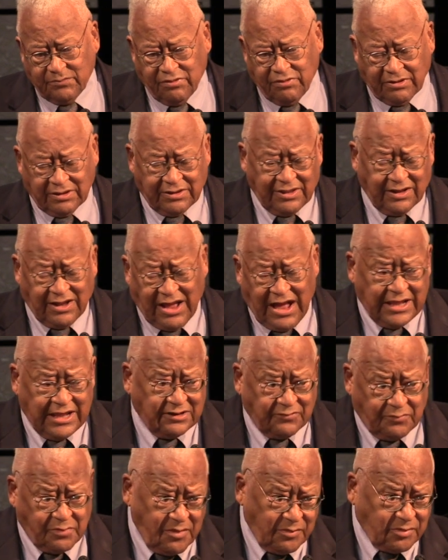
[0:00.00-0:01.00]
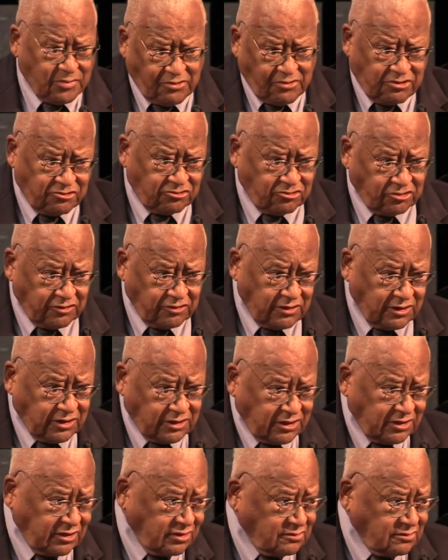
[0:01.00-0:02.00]
of the kind of preparation
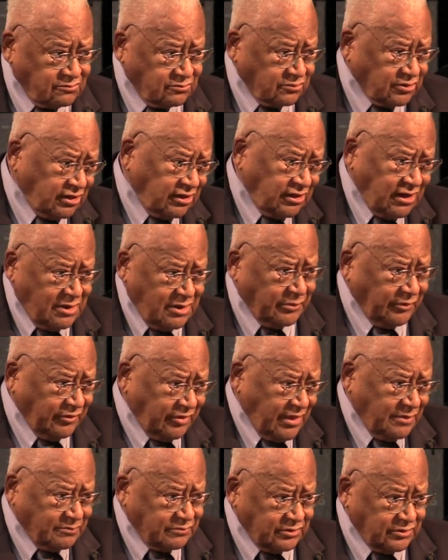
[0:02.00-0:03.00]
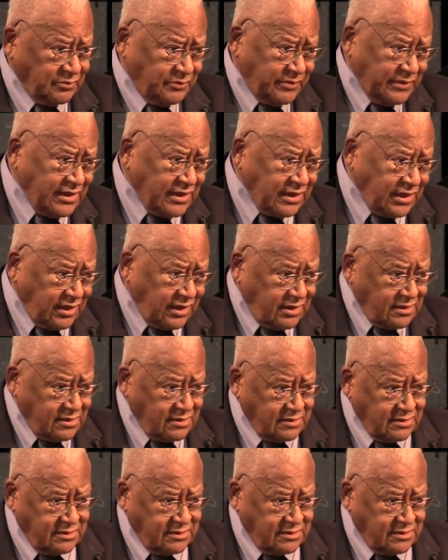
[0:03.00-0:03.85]
that would enable them to be